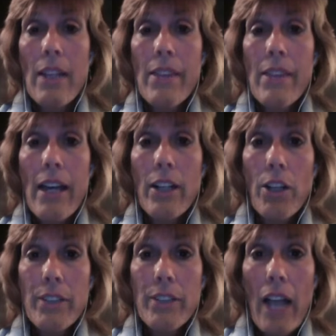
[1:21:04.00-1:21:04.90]
that
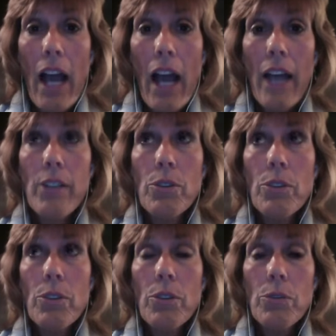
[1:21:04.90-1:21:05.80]
are not
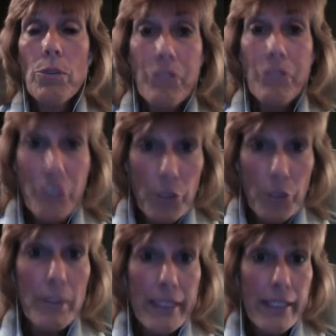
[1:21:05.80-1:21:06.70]

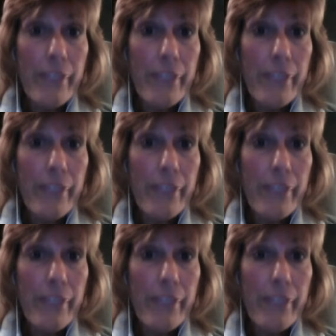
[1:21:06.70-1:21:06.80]
firmly